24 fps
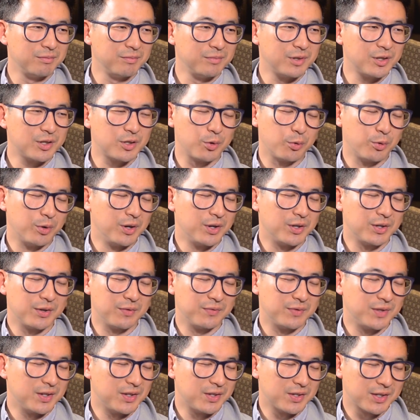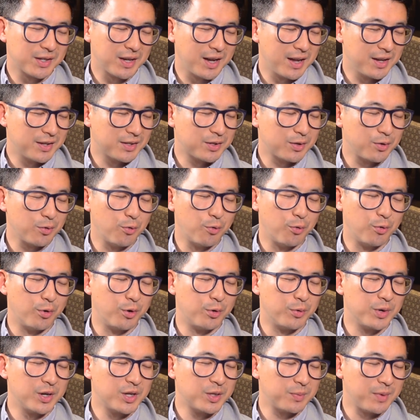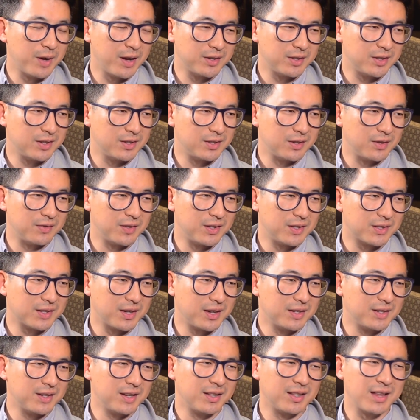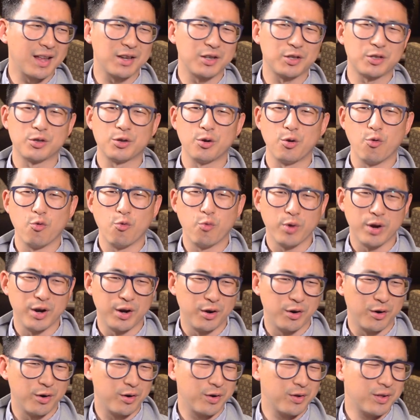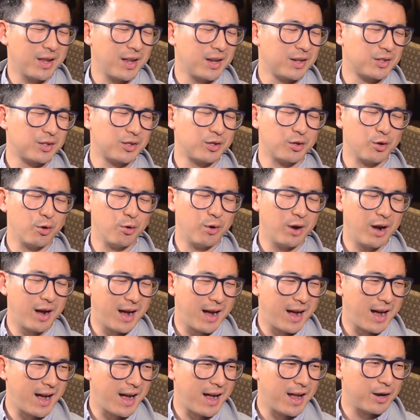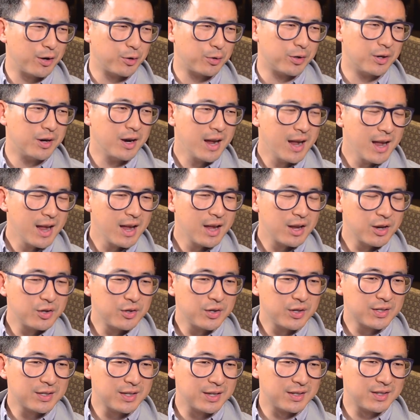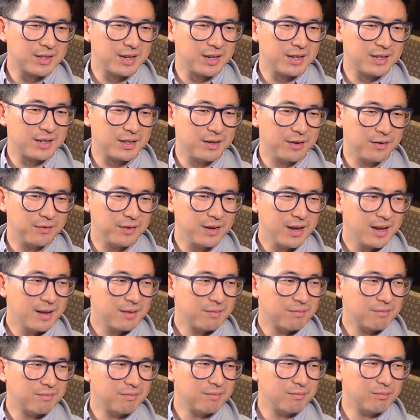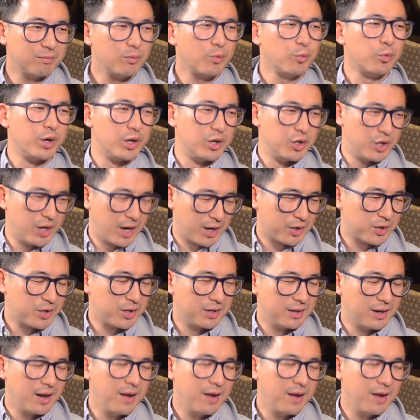stories of disgust or responses of disgust, like that's so weird, or that's so odd, or just a sense of rejection